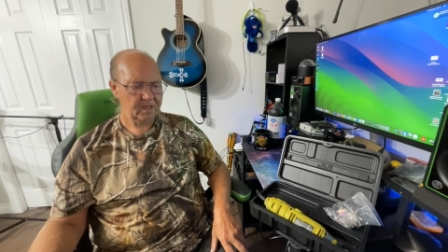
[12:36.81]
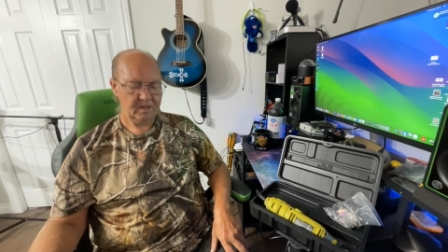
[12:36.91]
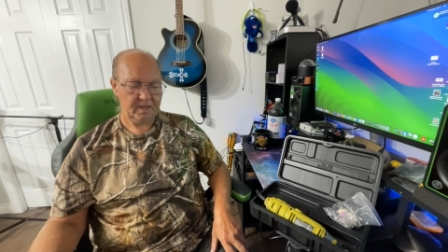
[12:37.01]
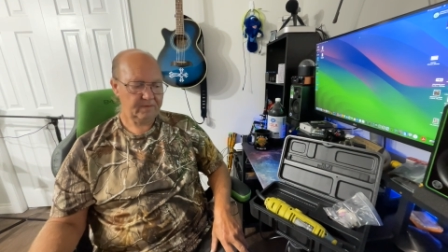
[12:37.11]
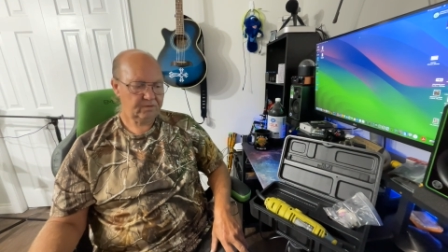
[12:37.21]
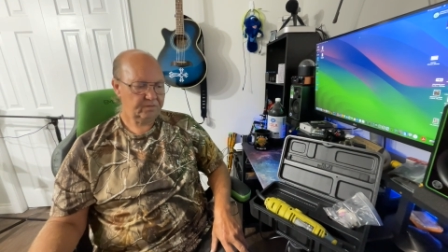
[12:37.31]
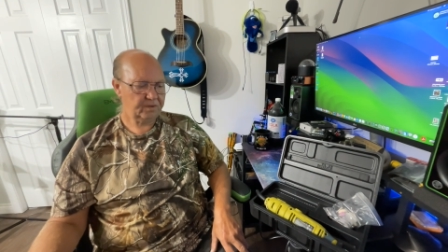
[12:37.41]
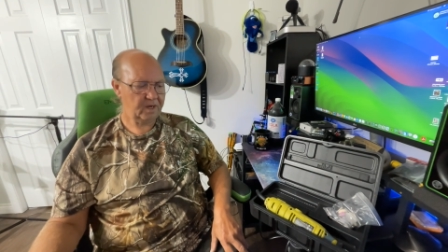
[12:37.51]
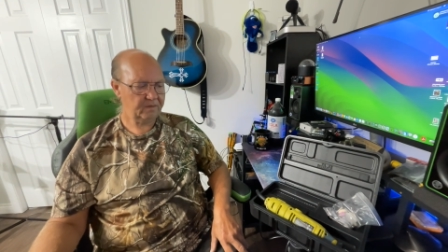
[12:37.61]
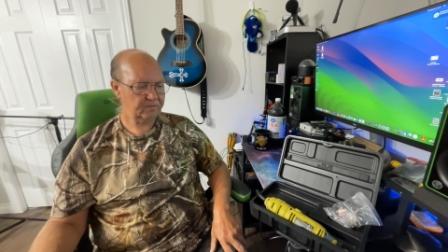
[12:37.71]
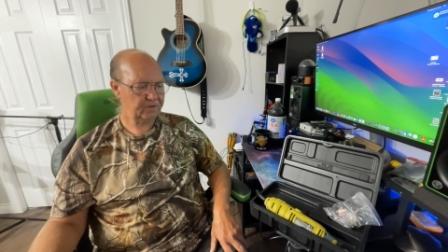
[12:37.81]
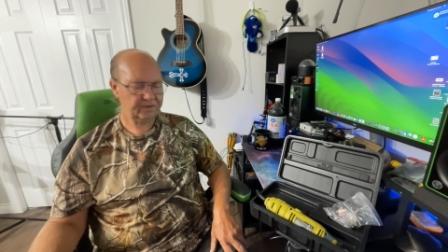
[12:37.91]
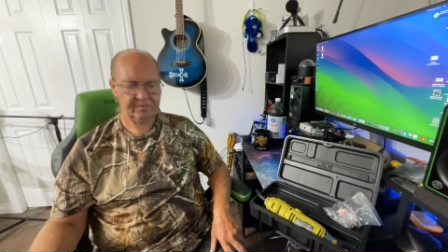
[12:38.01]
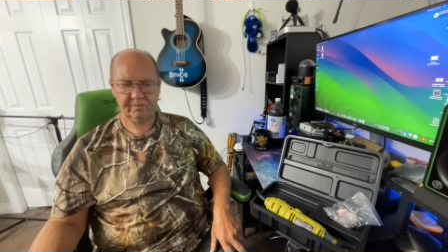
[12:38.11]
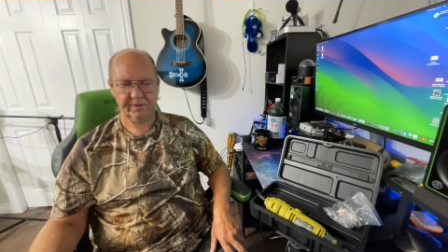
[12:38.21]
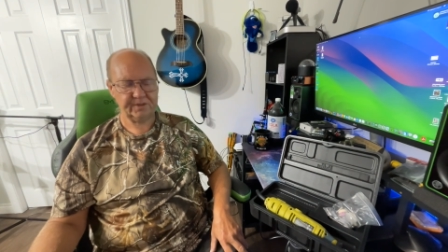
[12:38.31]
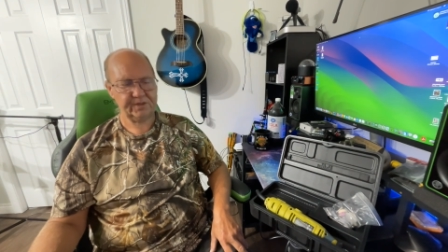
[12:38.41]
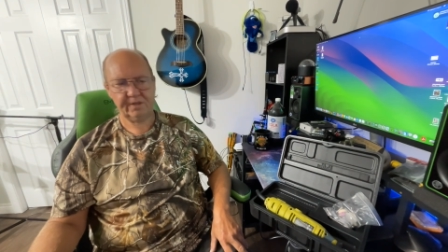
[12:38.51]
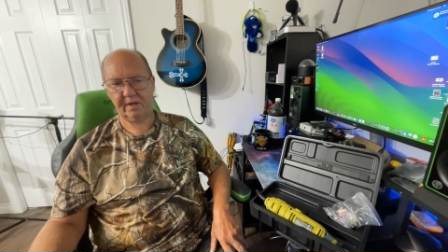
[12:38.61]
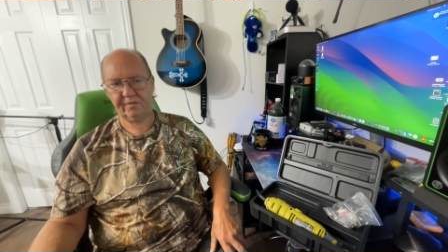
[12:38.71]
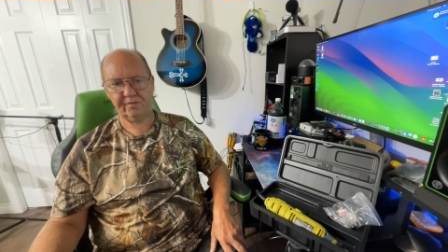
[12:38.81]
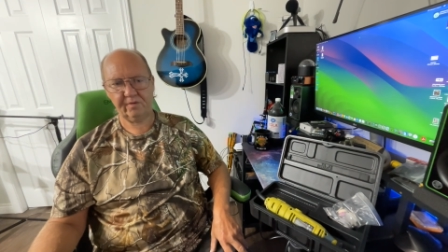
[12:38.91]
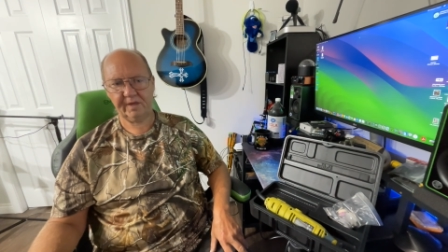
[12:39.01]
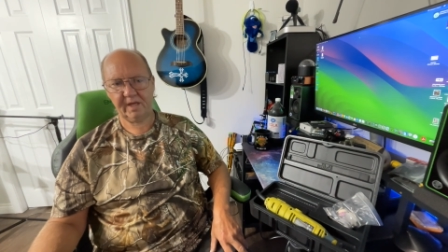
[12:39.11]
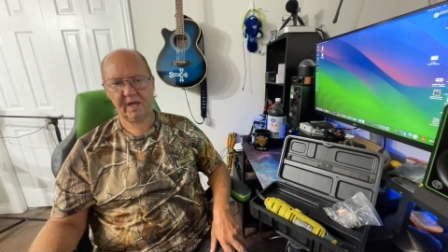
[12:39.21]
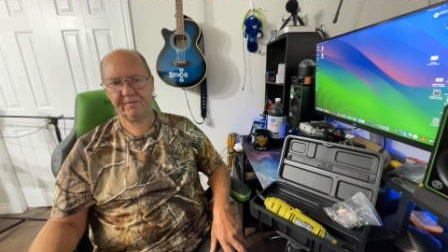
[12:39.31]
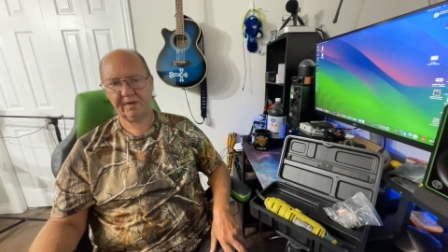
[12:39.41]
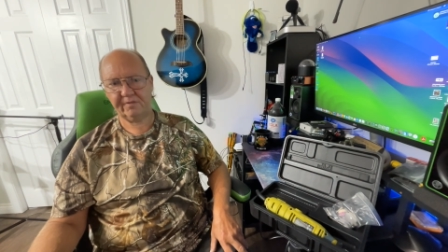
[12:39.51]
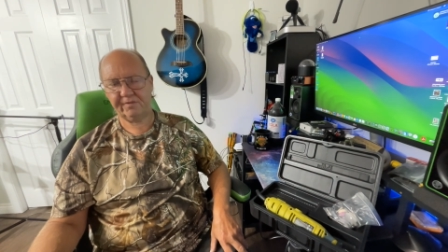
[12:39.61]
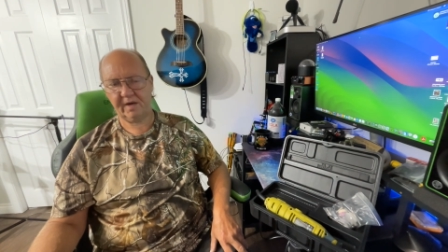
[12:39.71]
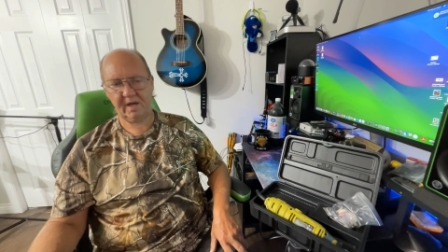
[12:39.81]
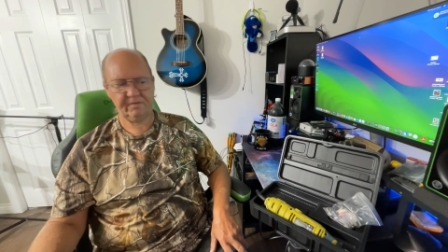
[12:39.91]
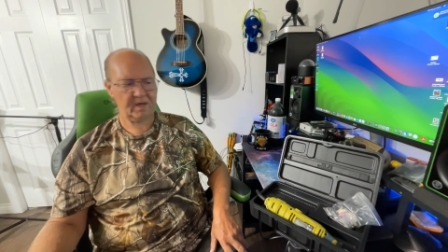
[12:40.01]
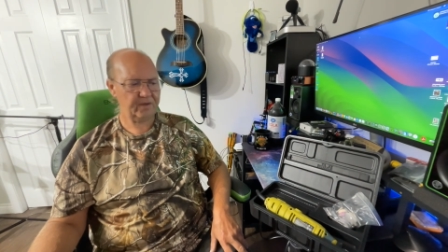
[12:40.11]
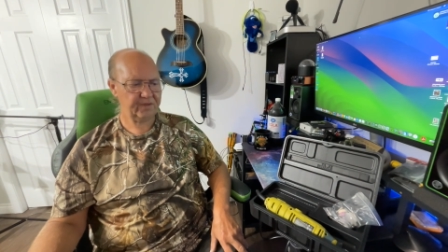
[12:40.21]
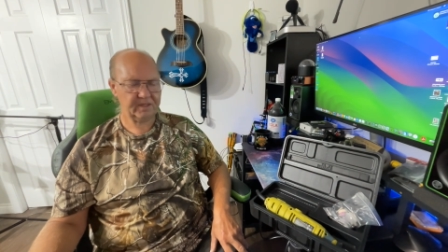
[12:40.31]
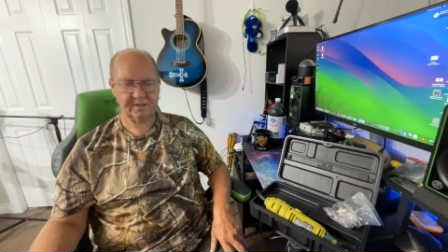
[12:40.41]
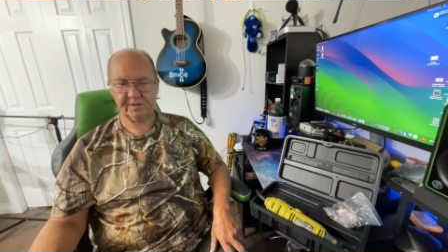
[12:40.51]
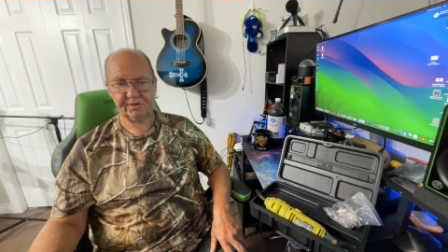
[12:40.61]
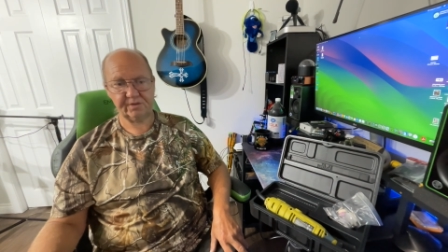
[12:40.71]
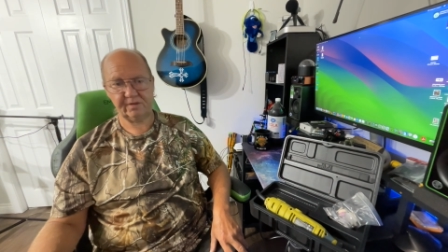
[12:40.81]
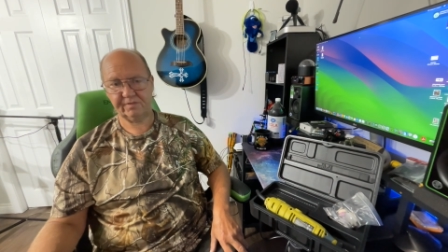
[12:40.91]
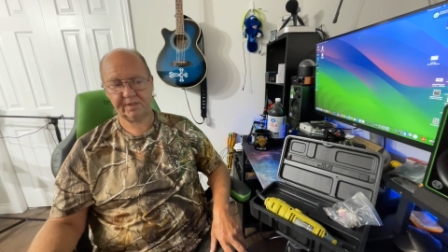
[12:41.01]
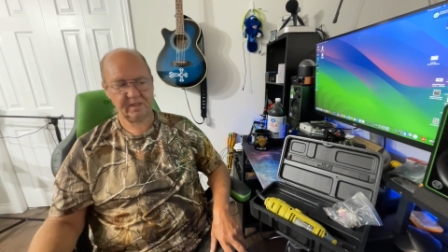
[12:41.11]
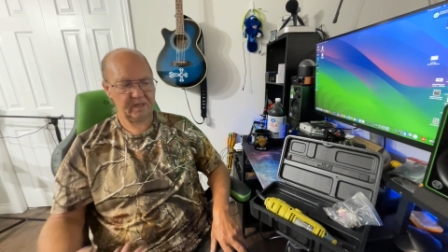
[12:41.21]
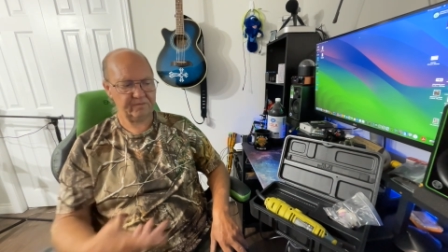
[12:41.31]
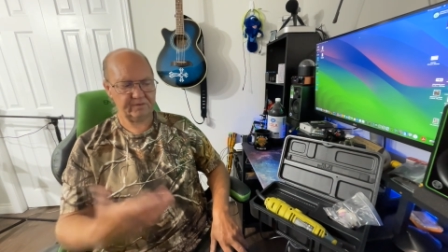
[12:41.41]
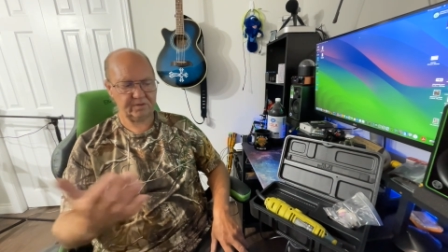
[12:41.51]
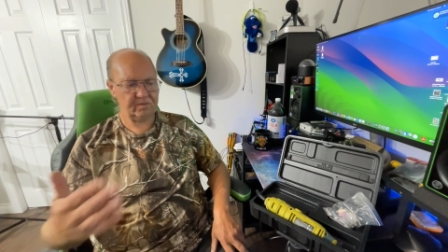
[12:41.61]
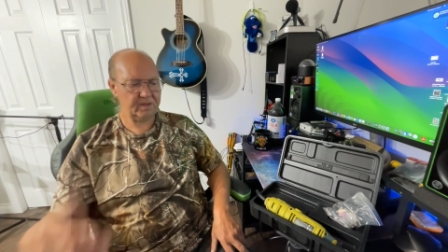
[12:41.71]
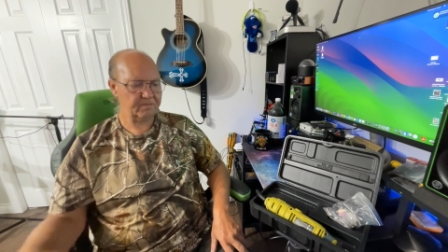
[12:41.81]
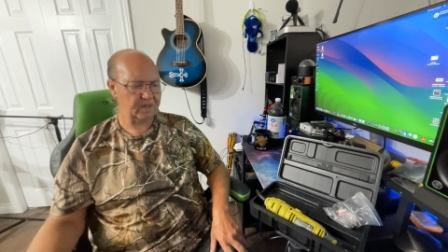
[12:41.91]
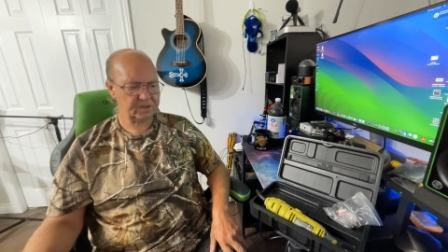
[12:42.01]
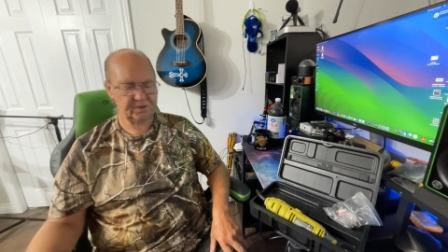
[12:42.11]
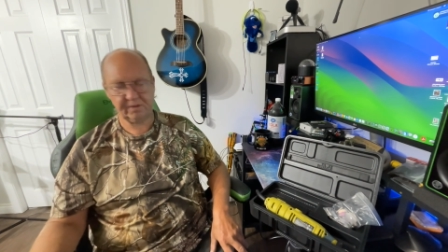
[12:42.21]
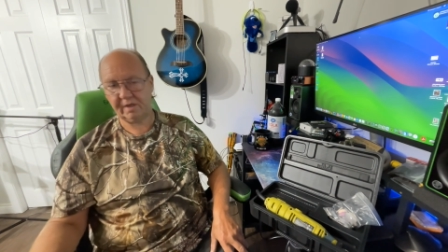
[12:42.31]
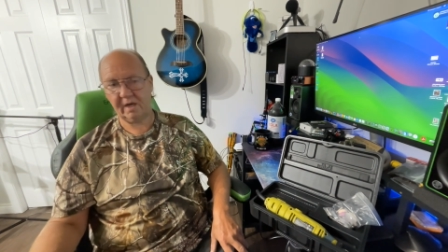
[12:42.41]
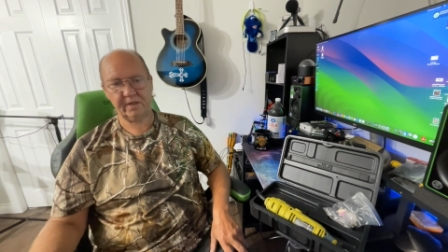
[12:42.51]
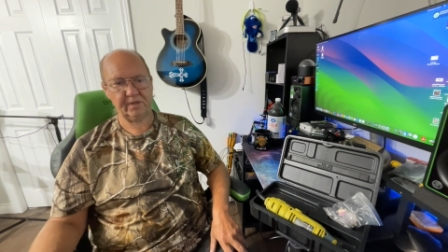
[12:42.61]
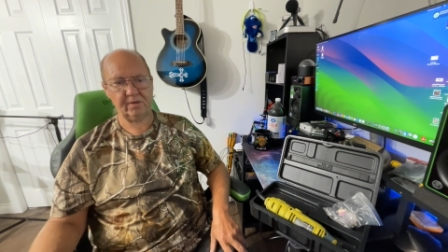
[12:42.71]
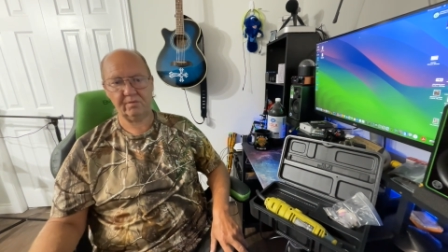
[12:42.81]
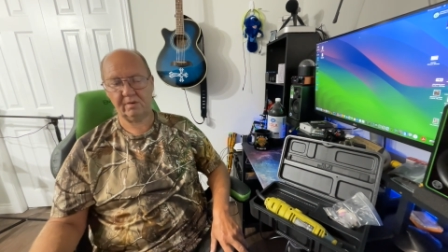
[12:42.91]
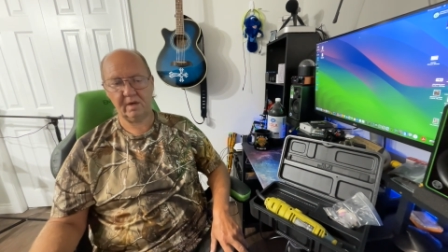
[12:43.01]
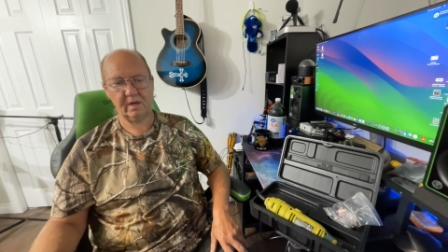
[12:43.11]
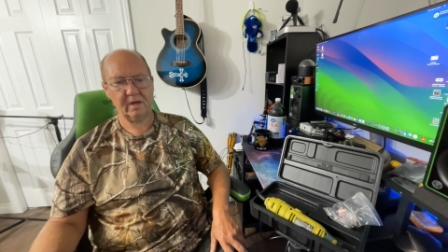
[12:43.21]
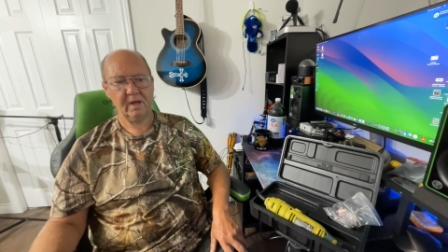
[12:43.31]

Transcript: I have no problem with a solid 4.5 out of 5. I think it deserves it, and for 20 bucks, you're not going to go wrong.